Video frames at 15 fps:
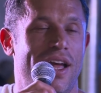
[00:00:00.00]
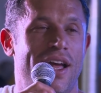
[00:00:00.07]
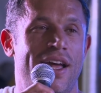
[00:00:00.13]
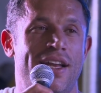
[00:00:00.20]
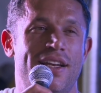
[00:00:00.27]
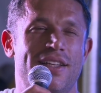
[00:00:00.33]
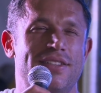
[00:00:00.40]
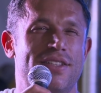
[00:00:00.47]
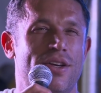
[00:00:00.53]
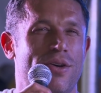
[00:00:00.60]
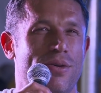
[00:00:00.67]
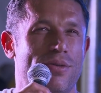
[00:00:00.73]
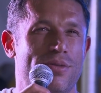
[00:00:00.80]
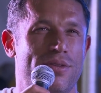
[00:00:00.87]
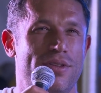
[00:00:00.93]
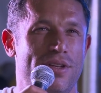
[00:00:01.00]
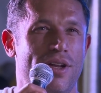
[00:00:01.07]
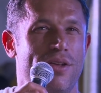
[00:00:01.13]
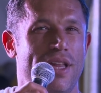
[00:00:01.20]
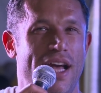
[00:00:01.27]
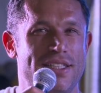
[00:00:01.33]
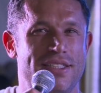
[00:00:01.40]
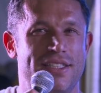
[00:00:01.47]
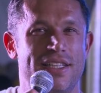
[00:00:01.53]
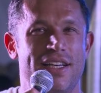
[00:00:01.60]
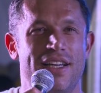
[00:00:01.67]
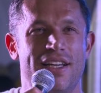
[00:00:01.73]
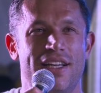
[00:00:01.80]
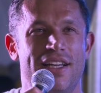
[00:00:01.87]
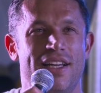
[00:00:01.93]
And so, you know, that's
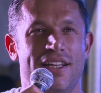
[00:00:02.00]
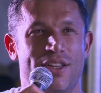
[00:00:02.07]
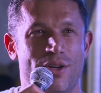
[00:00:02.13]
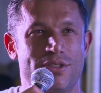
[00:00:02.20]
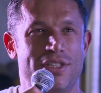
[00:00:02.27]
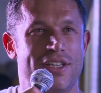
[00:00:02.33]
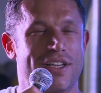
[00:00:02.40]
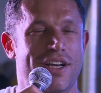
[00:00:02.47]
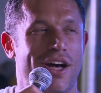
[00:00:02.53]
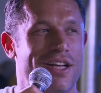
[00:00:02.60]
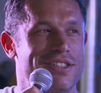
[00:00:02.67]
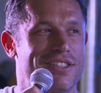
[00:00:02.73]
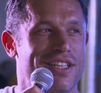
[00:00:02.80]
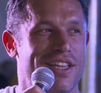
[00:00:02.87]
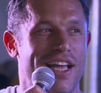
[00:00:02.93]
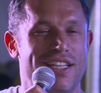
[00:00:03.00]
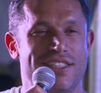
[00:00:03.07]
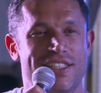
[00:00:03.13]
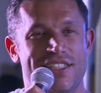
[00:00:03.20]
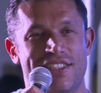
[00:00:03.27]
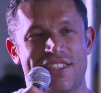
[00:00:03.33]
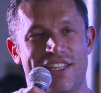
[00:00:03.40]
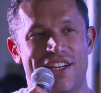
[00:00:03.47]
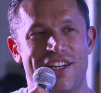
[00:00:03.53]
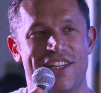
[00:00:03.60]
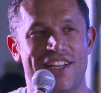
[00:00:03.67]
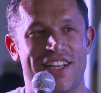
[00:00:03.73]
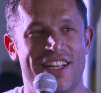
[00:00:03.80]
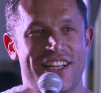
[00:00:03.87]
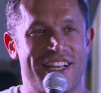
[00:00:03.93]
the, those are the constant lessons that are
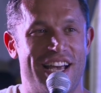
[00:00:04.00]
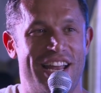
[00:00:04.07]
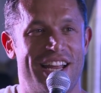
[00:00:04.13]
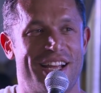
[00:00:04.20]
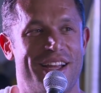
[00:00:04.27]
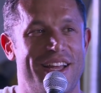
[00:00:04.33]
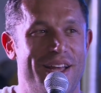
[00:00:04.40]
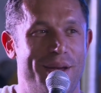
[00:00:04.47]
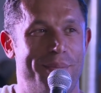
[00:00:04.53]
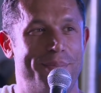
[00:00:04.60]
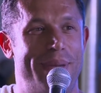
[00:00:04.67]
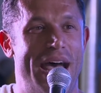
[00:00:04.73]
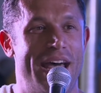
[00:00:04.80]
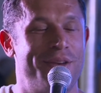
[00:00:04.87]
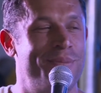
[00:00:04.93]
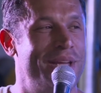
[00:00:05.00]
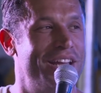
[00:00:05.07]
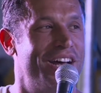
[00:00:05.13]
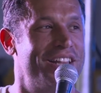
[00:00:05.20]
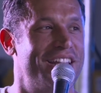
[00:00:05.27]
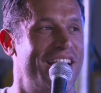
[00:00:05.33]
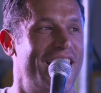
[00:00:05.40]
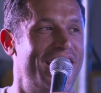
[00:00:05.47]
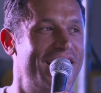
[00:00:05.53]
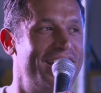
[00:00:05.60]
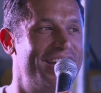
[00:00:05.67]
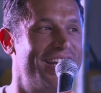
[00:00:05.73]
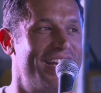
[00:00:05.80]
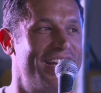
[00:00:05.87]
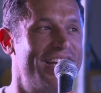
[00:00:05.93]
kind of batting me on the
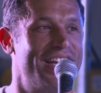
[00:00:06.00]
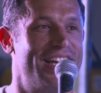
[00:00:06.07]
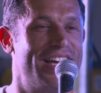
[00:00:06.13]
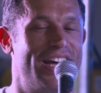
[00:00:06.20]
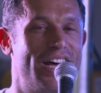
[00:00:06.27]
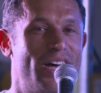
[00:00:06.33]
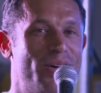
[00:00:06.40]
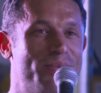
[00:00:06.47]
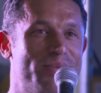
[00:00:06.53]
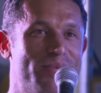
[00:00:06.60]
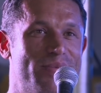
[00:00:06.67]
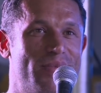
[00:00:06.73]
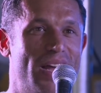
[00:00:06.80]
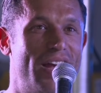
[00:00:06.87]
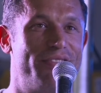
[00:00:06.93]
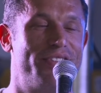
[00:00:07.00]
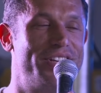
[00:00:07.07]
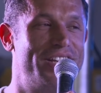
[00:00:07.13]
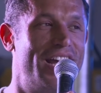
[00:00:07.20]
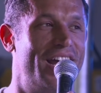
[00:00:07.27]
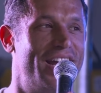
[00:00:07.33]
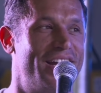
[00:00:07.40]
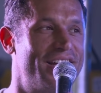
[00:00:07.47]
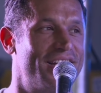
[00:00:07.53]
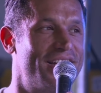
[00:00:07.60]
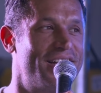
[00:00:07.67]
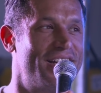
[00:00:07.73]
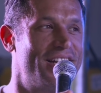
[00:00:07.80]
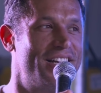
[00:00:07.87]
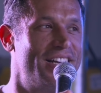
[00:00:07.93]
head um, every day.
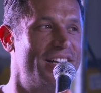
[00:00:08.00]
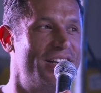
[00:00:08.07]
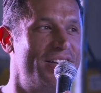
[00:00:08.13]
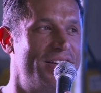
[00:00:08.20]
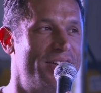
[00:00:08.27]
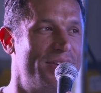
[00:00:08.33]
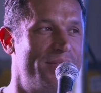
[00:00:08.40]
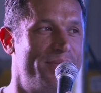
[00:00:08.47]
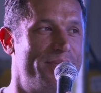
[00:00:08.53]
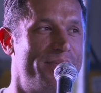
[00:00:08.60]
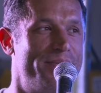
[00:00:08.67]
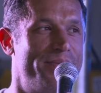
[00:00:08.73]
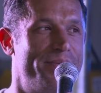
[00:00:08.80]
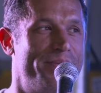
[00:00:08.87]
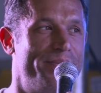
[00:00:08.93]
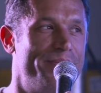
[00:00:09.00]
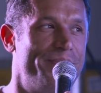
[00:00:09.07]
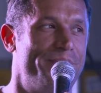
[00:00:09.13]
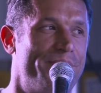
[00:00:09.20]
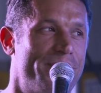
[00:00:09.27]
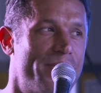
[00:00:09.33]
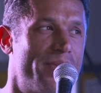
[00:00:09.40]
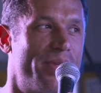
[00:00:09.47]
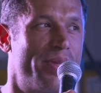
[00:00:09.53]
If you could eliminate